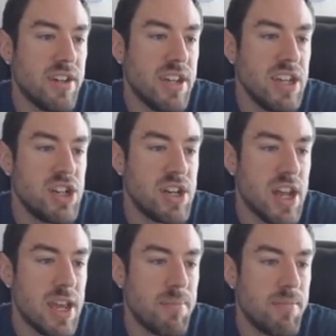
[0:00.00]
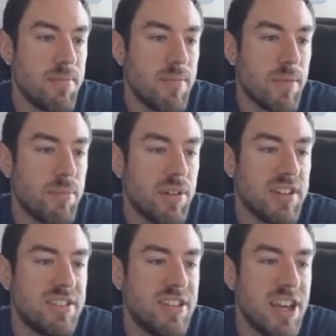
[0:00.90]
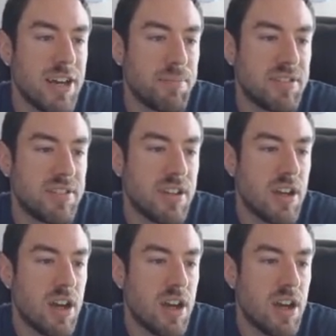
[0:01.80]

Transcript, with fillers: niche name plus tips.